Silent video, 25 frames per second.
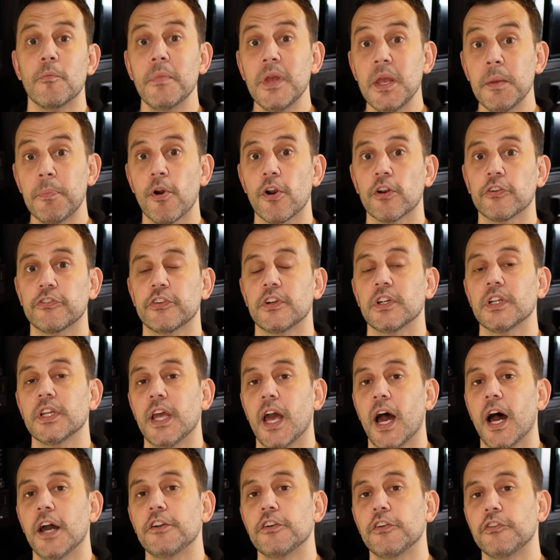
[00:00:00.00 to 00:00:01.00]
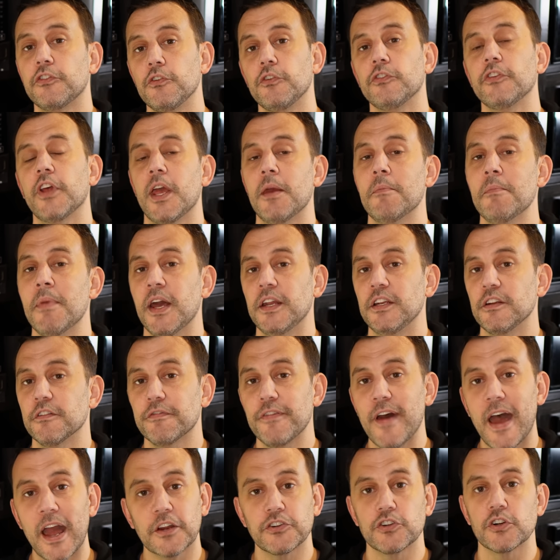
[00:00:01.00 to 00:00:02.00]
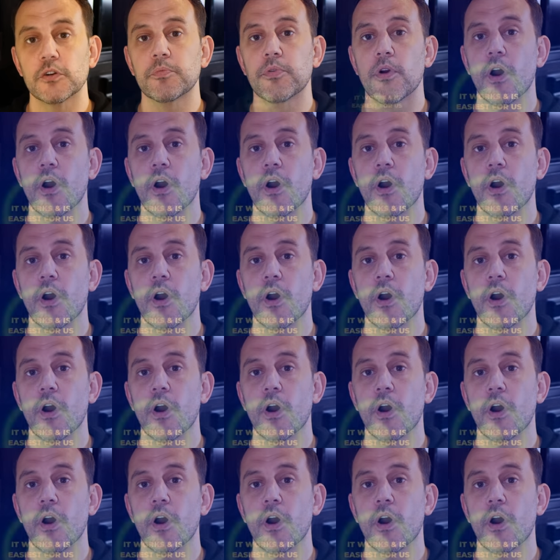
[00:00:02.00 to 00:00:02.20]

me personally, I just use a manufactured